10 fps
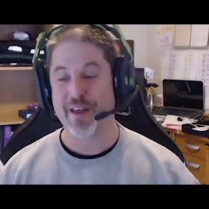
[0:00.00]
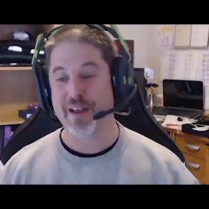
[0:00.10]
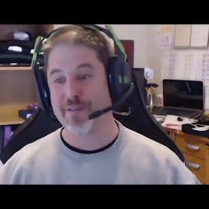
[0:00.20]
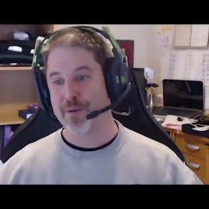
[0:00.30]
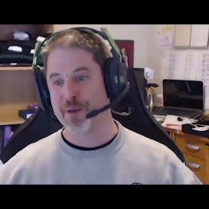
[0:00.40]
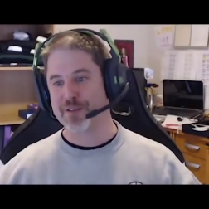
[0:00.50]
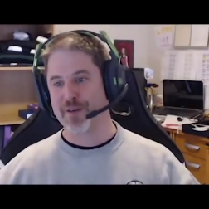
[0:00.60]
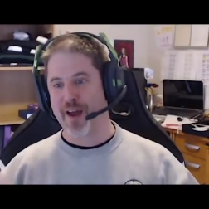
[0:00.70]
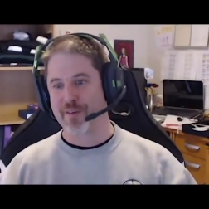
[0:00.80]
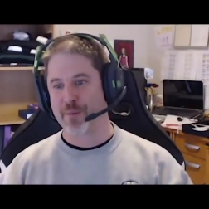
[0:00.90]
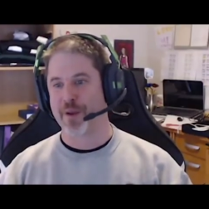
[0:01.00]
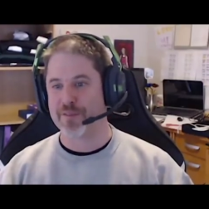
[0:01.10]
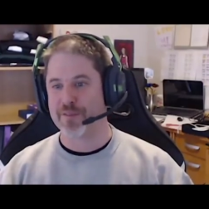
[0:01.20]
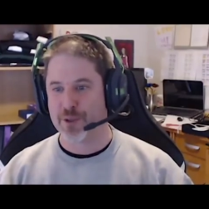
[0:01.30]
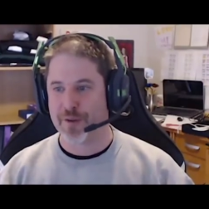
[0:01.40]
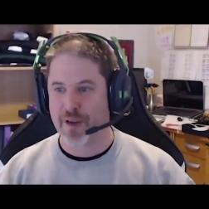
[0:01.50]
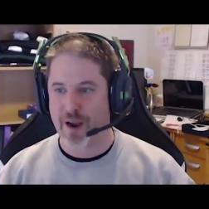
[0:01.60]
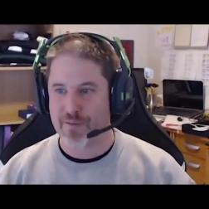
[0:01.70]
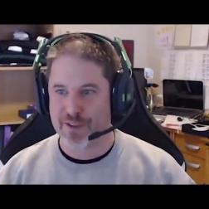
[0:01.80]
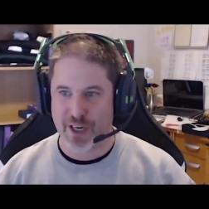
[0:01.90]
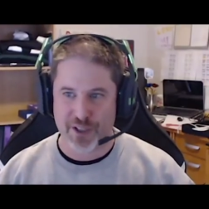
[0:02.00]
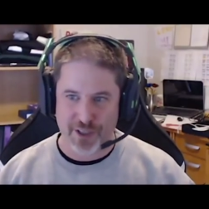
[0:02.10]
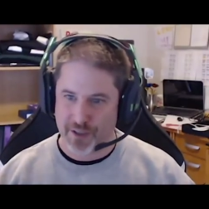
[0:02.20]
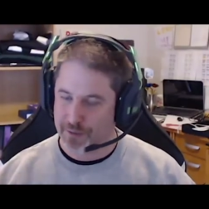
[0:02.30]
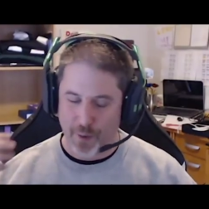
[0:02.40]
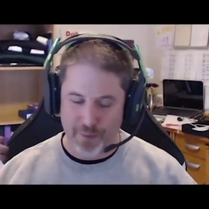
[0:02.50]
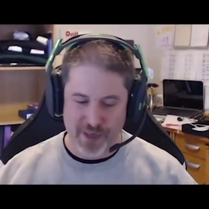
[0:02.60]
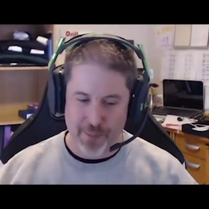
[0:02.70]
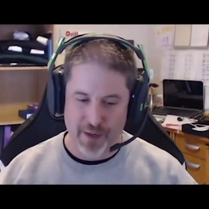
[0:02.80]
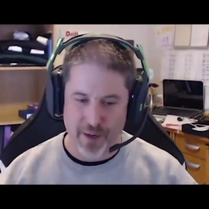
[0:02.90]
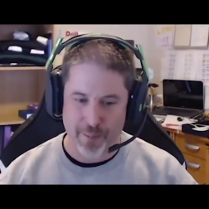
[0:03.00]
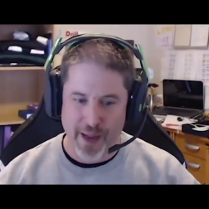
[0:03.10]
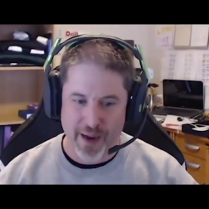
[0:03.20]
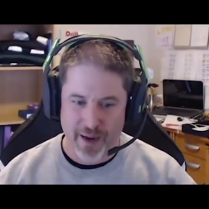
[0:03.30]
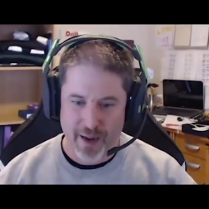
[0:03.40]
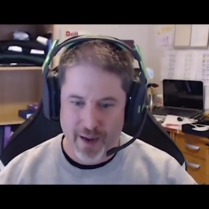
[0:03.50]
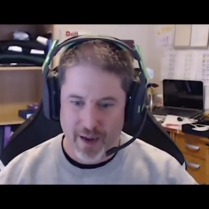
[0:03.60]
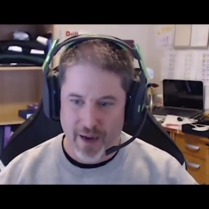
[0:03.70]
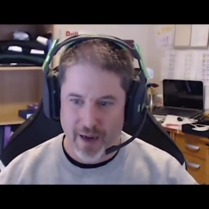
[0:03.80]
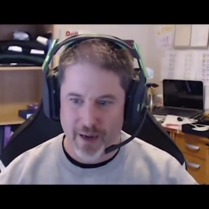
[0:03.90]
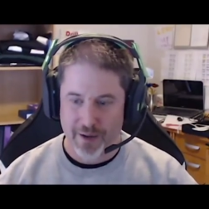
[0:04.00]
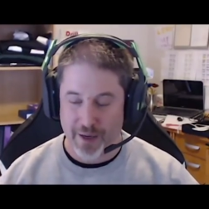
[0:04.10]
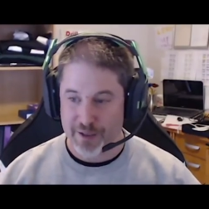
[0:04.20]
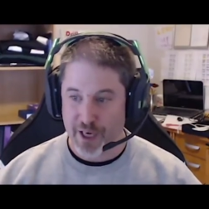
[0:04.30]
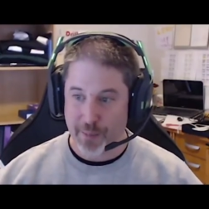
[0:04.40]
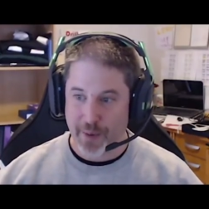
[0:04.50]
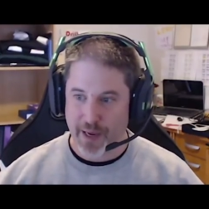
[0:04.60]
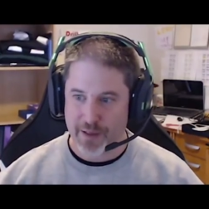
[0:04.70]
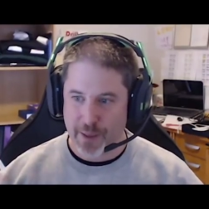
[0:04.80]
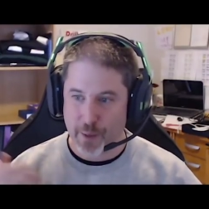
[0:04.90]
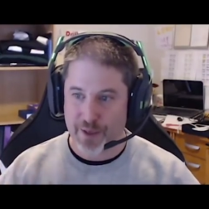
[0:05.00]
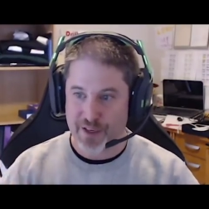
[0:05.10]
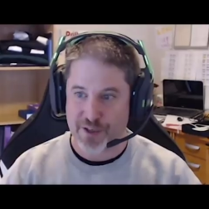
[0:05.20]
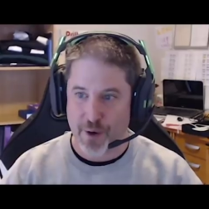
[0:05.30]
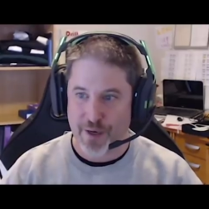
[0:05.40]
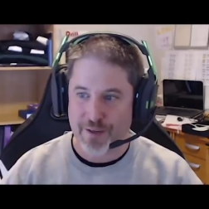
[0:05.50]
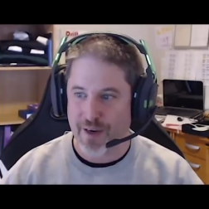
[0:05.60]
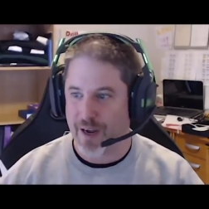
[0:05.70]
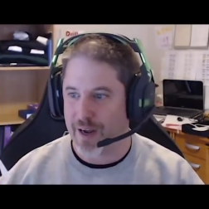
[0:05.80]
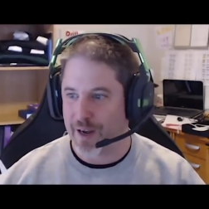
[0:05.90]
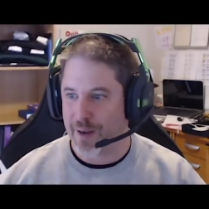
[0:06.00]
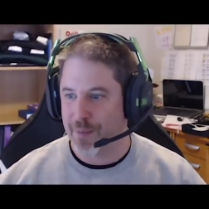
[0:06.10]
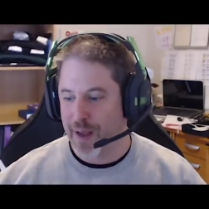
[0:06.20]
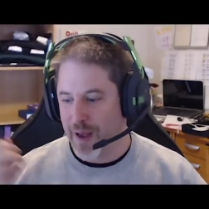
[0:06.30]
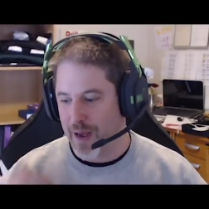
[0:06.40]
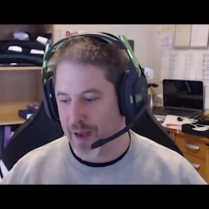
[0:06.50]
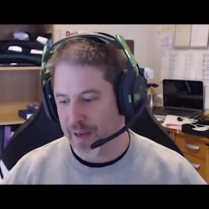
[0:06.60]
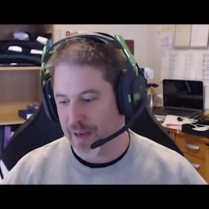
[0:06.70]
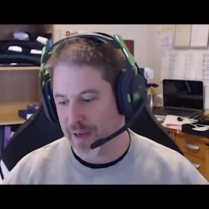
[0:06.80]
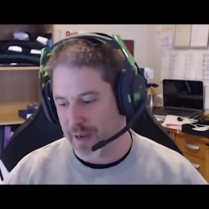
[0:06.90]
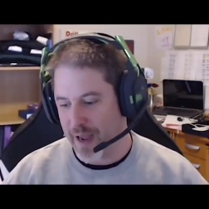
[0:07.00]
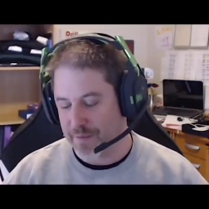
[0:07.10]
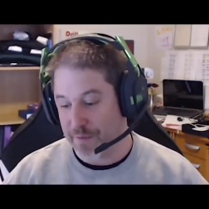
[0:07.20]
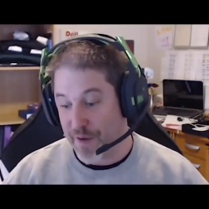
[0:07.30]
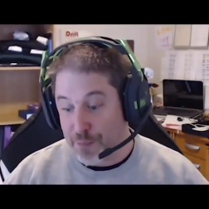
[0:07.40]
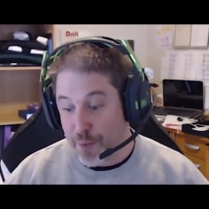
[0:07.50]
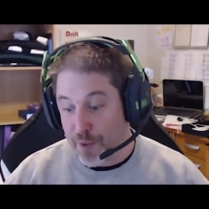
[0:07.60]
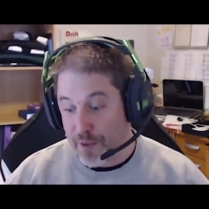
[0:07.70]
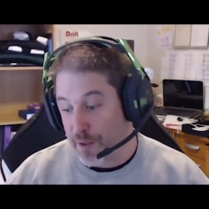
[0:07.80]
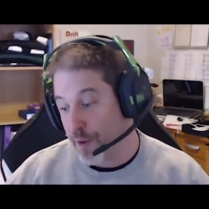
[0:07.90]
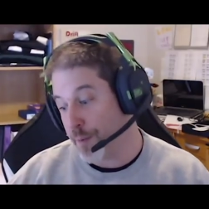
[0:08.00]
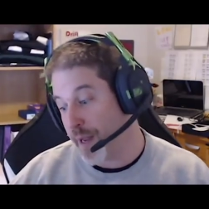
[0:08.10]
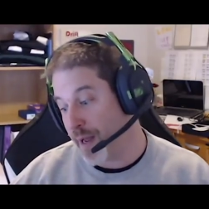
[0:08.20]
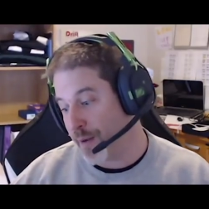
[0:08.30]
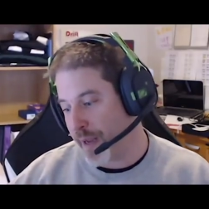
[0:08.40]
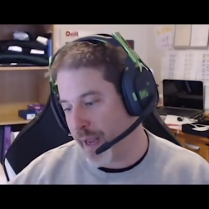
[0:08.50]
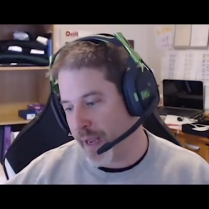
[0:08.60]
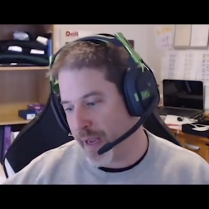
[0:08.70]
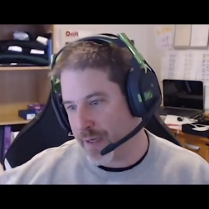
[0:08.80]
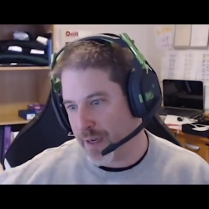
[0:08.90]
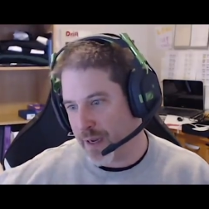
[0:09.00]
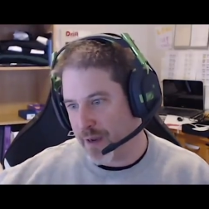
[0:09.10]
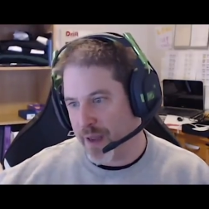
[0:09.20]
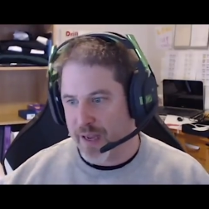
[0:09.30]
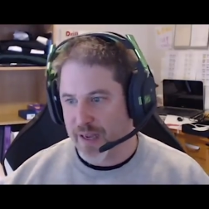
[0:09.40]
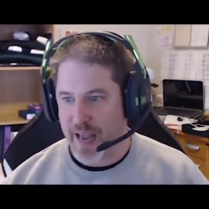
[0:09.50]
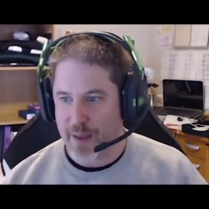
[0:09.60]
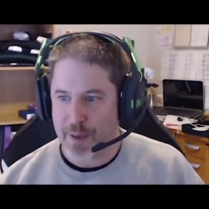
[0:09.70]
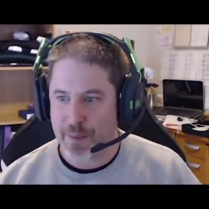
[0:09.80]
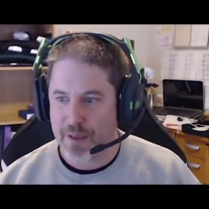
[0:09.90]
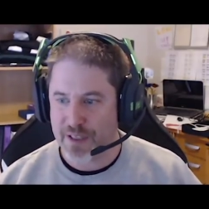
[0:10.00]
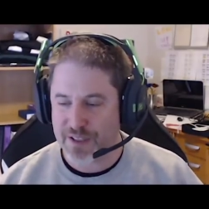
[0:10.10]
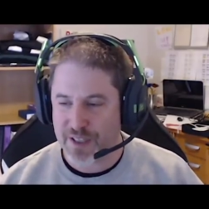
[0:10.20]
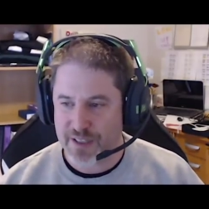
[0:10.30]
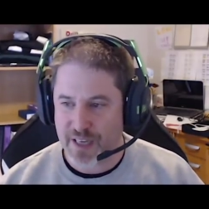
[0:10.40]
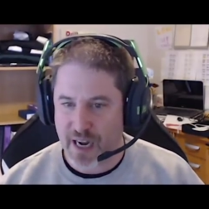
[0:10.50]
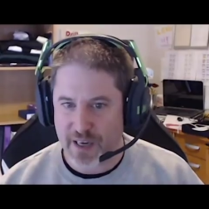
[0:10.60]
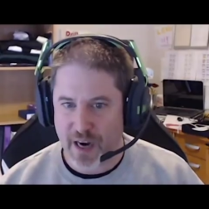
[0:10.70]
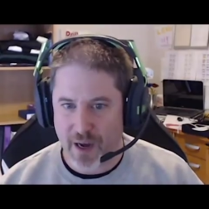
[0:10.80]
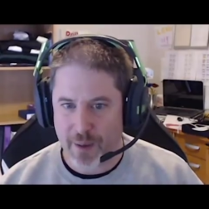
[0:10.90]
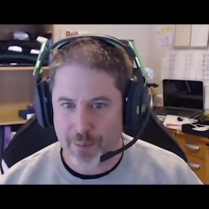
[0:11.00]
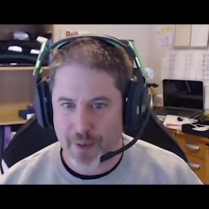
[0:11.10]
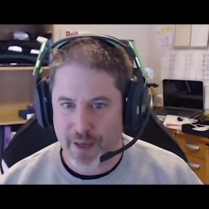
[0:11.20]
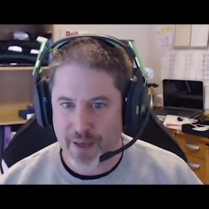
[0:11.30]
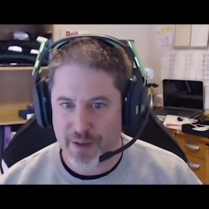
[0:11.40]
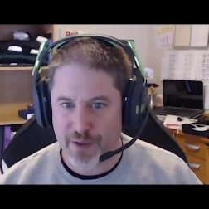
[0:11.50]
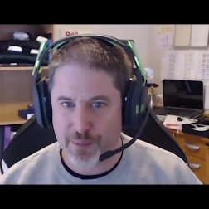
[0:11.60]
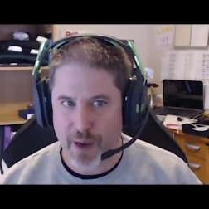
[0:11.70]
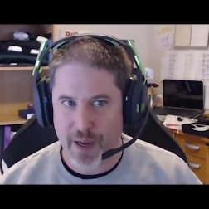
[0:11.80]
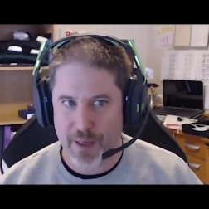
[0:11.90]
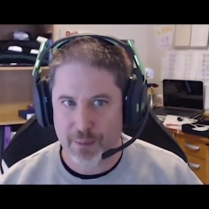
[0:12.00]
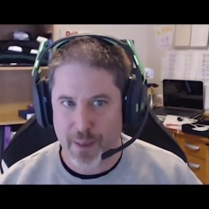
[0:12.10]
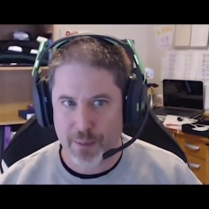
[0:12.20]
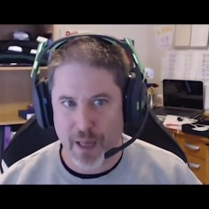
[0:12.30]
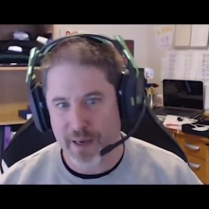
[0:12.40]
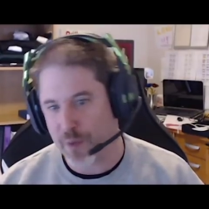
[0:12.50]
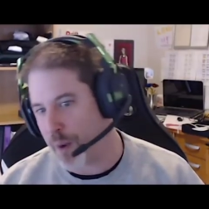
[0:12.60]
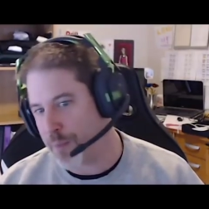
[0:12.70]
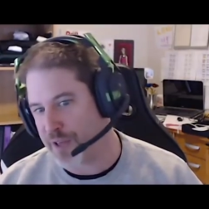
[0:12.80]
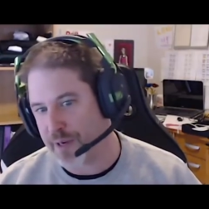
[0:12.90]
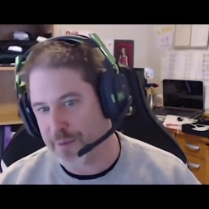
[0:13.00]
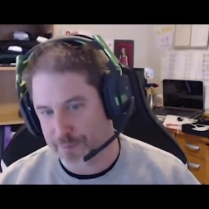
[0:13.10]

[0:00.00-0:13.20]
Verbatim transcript: Thank you very much for having me. I've enjoyed the conversation. Always happy to come back. Uh, you can check me out. I'm on Discord. Um, I, uh, I have a Facebook group now, and uh, gamingballistic.com is my, my blog and website.